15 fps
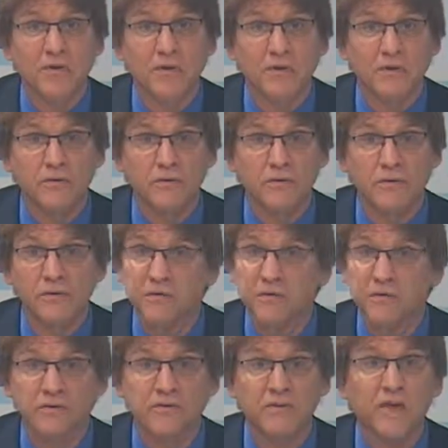
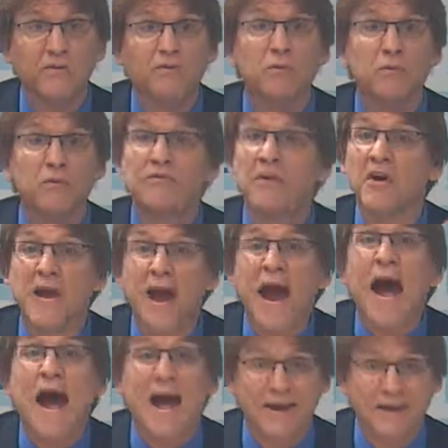The stakes were very
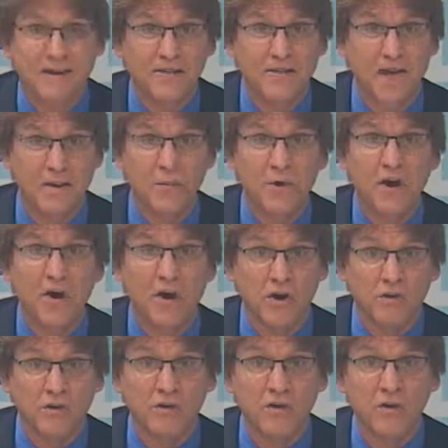high in that
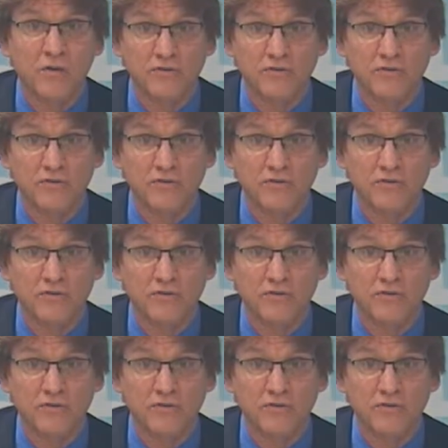regard.